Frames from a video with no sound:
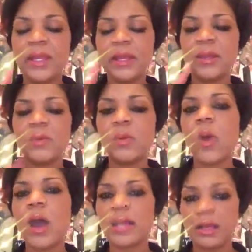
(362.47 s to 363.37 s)
Now, number
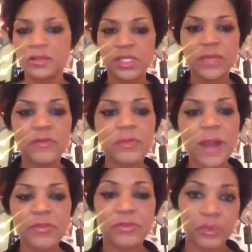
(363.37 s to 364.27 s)
one, I'll just give you
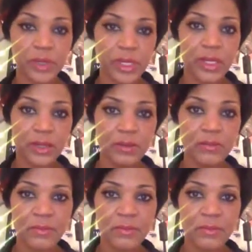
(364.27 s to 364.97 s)
my 3